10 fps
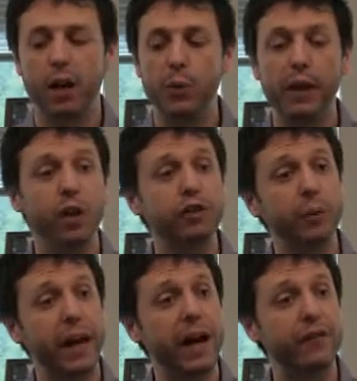We
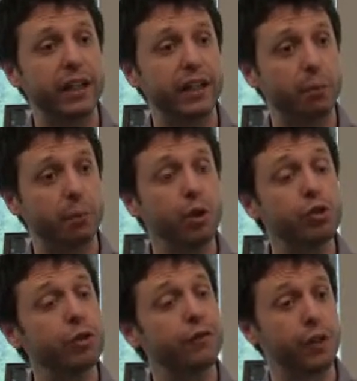also have a
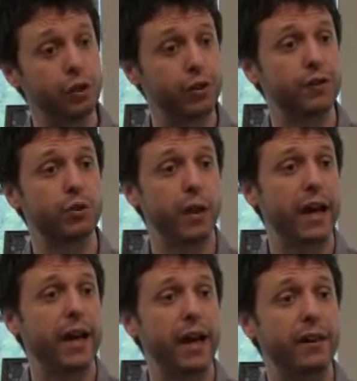commercial version of
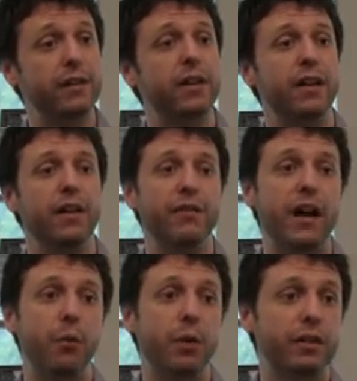Dryad
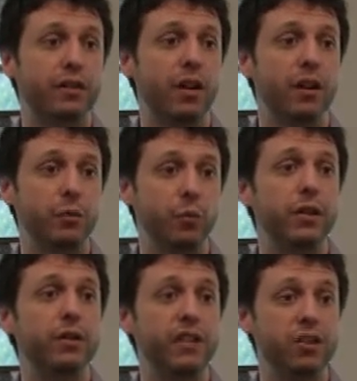that works on
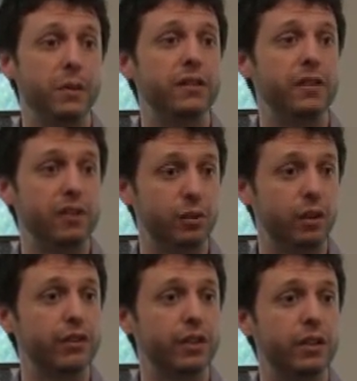Windows HPC
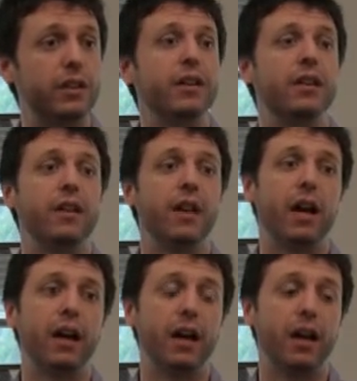Server,
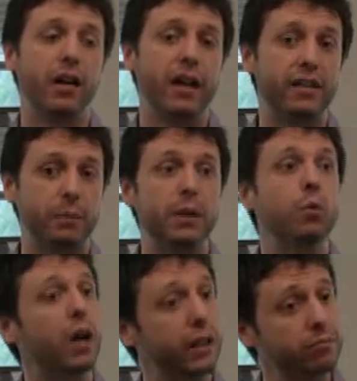
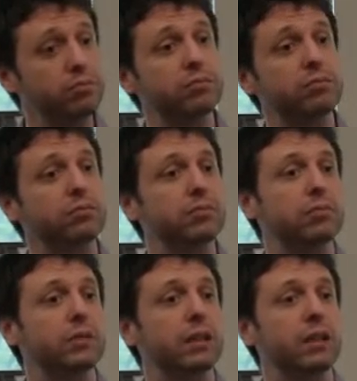SP1.
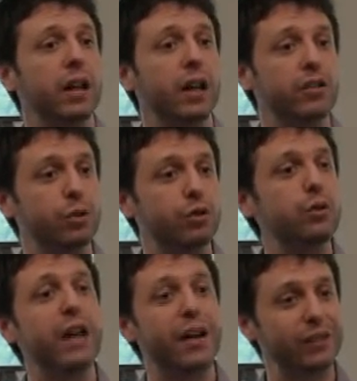So
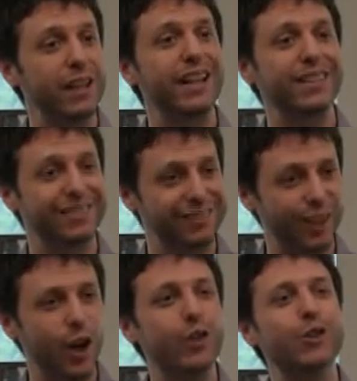2008,
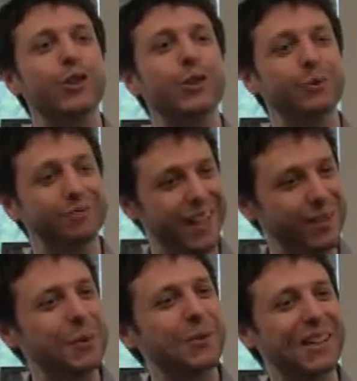R2,
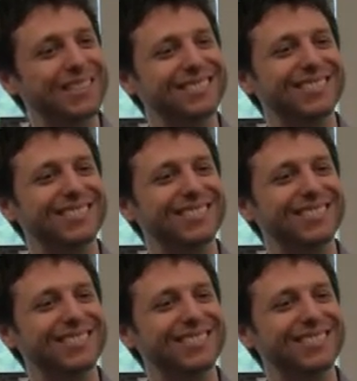SP1.